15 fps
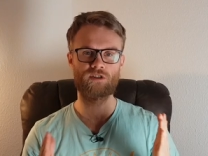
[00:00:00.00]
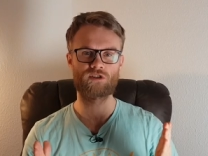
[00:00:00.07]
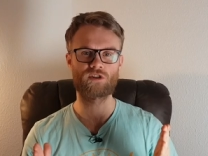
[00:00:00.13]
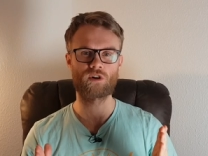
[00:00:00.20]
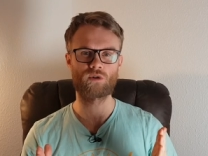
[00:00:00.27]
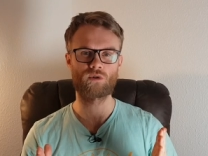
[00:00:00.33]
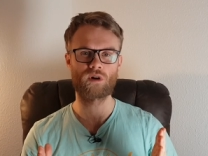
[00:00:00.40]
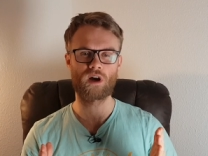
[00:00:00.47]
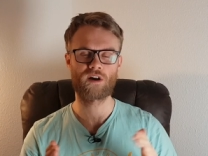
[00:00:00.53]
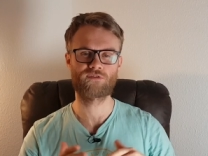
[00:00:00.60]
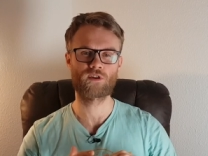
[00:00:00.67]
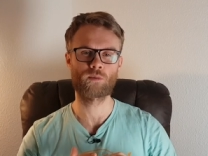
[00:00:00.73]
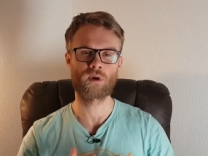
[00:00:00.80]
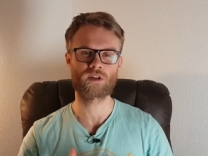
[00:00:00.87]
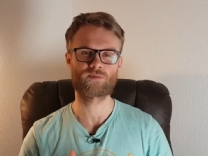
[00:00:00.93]
So, a
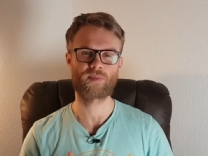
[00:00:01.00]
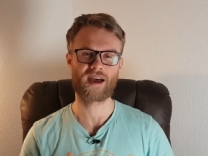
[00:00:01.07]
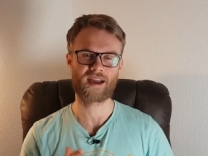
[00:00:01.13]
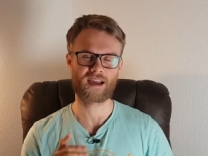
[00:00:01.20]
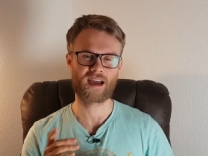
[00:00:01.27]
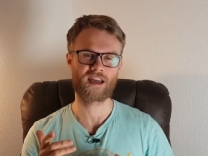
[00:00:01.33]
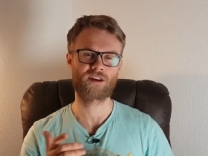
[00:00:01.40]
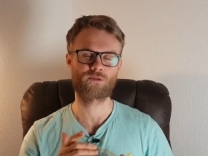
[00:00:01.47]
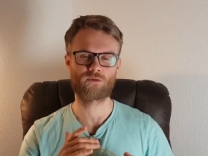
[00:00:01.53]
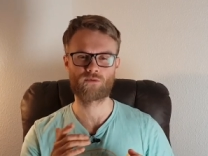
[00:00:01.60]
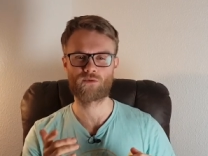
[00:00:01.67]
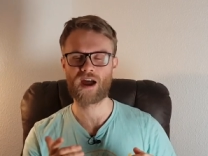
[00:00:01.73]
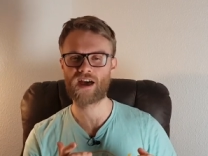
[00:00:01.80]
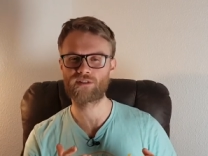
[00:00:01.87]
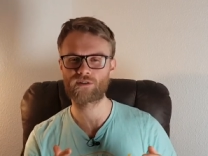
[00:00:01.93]
few months back, I had a
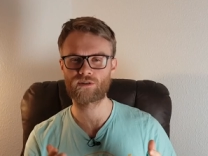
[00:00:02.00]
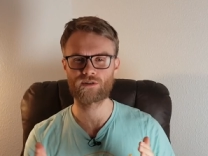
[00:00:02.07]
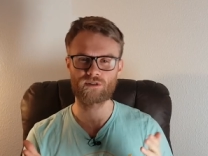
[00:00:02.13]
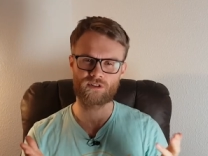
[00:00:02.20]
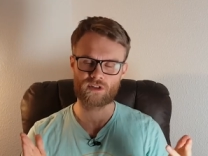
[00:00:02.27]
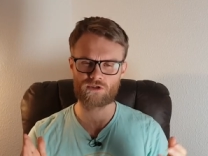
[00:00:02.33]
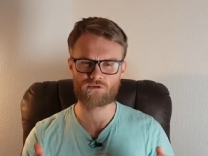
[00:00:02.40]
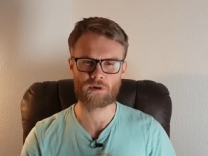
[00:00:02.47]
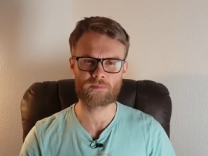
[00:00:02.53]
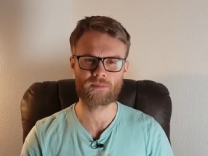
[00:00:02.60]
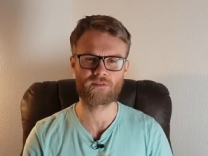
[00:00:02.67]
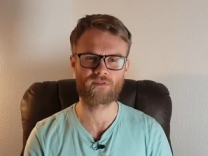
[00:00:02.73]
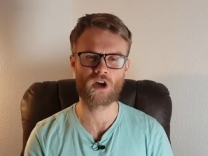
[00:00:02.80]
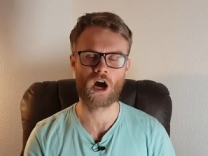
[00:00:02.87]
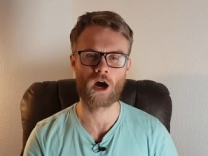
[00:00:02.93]
rather
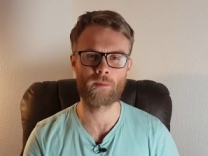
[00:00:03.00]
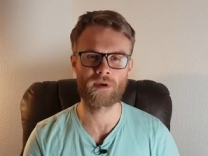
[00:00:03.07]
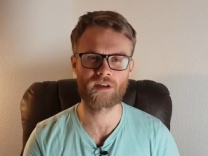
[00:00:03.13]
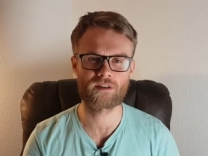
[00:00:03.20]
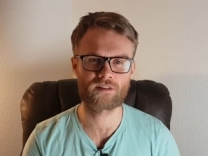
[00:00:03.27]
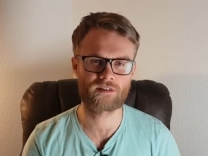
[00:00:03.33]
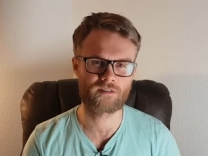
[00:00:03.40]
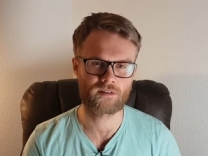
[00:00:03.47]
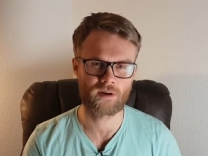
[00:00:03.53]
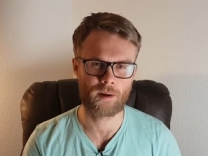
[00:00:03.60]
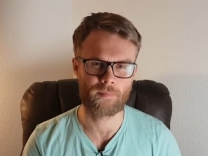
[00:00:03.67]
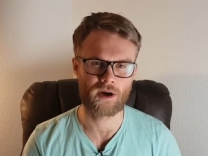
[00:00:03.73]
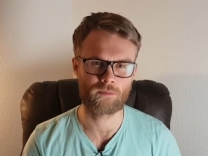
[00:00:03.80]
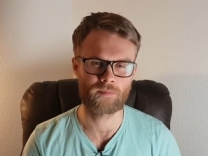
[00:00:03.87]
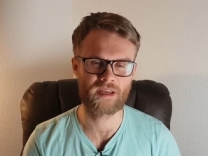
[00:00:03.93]
descriptive comment
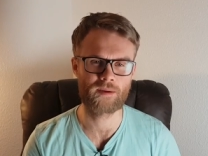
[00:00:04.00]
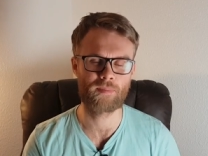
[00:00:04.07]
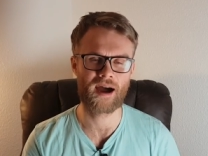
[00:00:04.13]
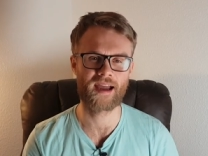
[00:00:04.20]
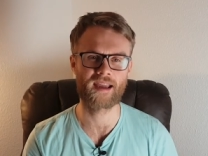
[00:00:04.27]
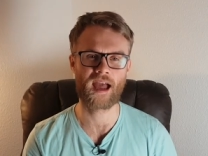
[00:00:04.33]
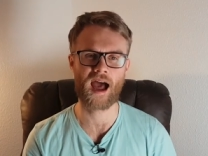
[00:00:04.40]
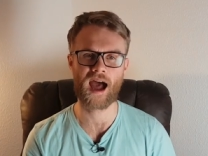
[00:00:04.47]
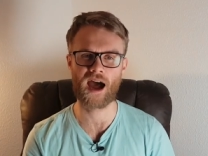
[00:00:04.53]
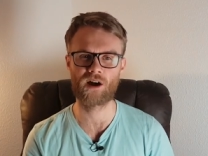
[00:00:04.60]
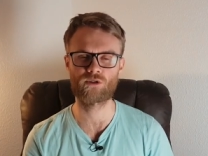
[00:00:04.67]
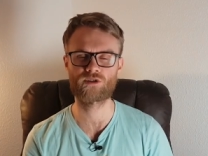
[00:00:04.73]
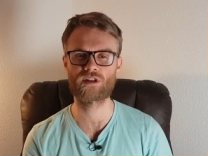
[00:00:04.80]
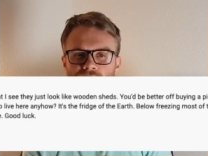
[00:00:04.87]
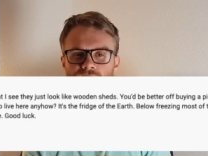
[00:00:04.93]
about me buying a
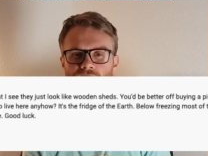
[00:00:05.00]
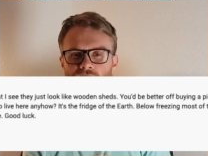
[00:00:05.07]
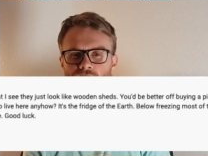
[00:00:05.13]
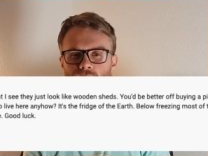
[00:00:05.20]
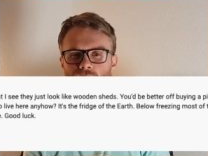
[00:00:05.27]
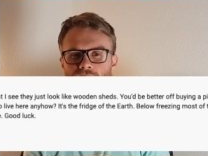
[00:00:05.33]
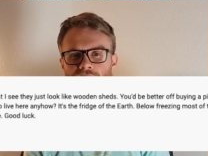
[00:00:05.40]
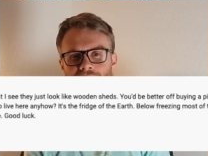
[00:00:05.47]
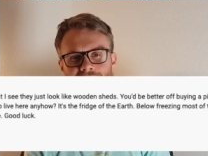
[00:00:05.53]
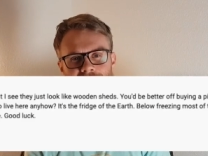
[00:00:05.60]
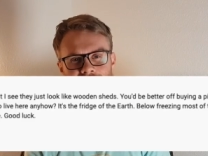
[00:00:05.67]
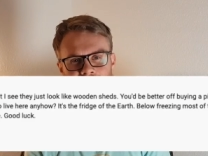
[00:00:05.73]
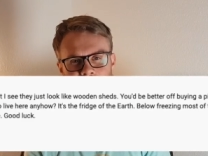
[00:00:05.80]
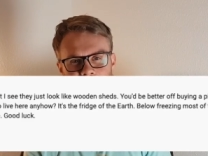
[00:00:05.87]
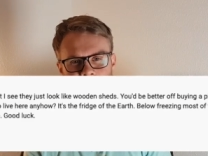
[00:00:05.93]
house here in
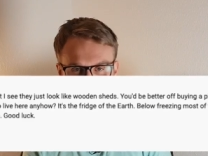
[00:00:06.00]
Greenland.